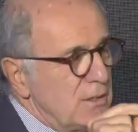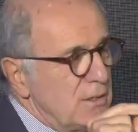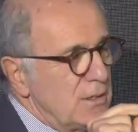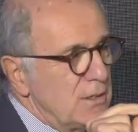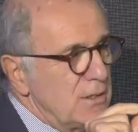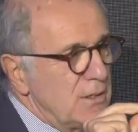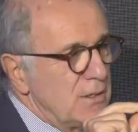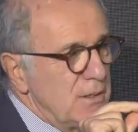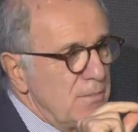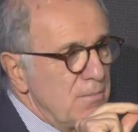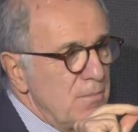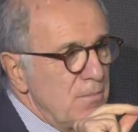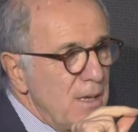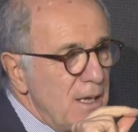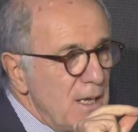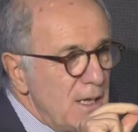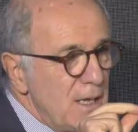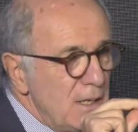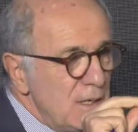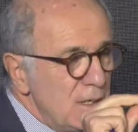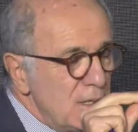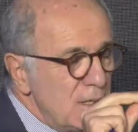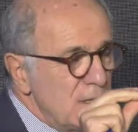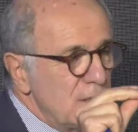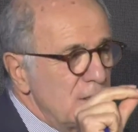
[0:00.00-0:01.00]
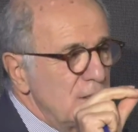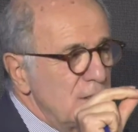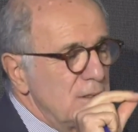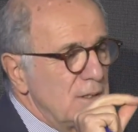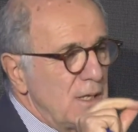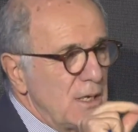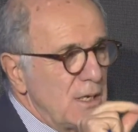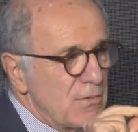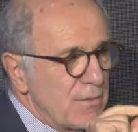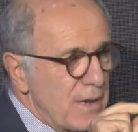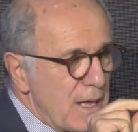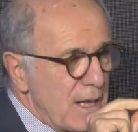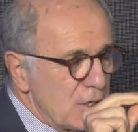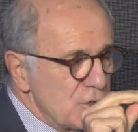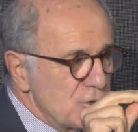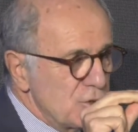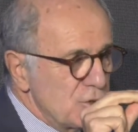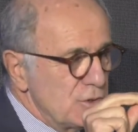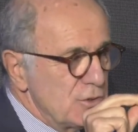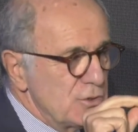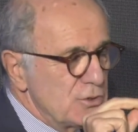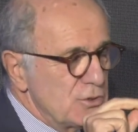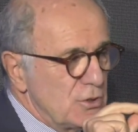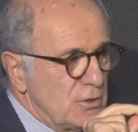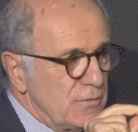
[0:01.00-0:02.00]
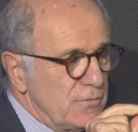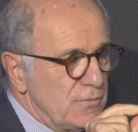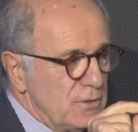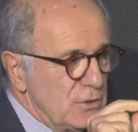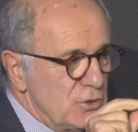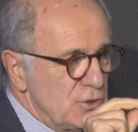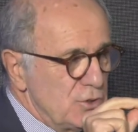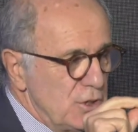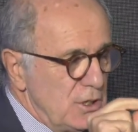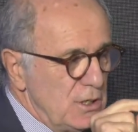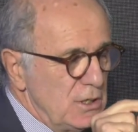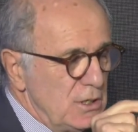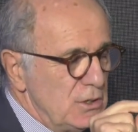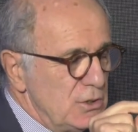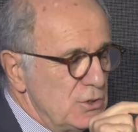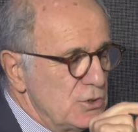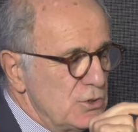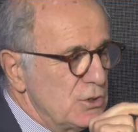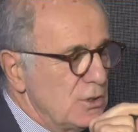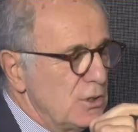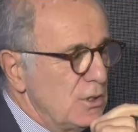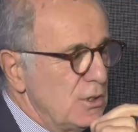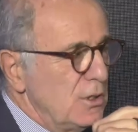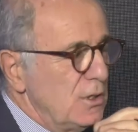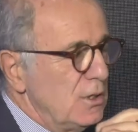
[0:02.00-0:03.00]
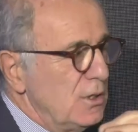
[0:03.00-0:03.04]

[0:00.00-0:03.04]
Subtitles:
the main directions of the change.